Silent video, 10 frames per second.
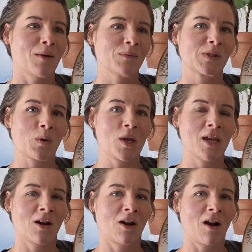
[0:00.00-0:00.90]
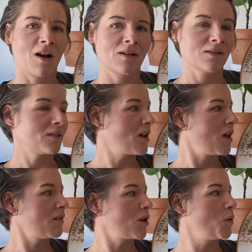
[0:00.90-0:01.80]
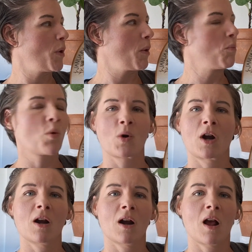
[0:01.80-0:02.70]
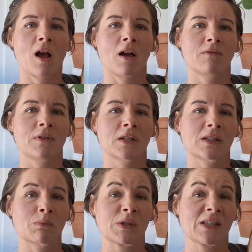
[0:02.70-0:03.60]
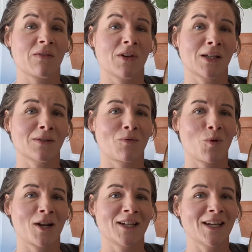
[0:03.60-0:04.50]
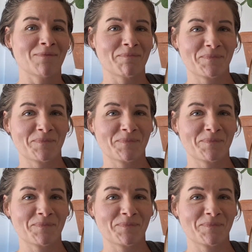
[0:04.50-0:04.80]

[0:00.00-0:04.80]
So here is a little bit more of the specifics of what I did.